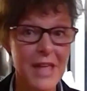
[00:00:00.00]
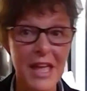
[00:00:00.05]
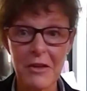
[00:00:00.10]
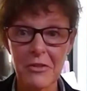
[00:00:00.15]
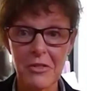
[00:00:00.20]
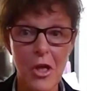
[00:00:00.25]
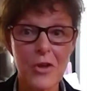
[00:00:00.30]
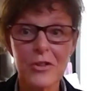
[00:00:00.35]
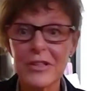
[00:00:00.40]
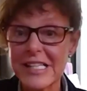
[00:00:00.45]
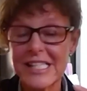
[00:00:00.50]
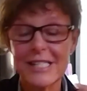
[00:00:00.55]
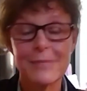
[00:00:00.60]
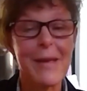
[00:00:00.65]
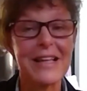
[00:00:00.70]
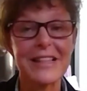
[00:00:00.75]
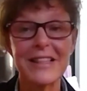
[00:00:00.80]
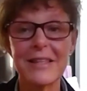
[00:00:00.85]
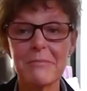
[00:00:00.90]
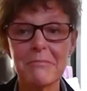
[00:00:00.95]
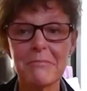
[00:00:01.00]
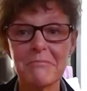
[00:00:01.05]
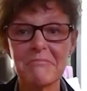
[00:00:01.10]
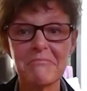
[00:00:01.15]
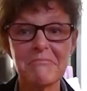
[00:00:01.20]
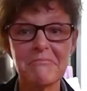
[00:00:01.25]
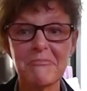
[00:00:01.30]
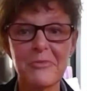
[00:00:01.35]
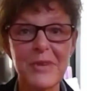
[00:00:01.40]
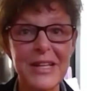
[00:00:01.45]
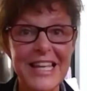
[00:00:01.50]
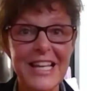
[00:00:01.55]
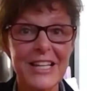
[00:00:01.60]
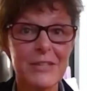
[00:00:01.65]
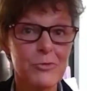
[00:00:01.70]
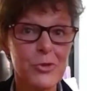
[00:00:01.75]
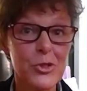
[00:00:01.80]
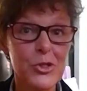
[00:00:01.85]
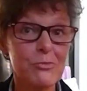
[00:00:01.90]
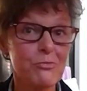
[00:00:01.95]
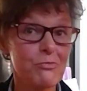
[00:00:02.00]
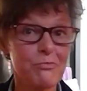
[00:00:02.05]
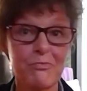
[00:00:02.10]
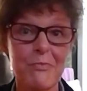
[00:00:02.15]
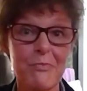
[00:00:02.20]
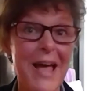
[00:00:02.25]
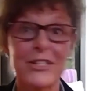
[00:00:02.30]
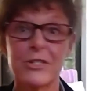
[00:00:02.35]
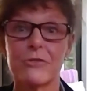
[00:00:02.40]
only smack them when they're about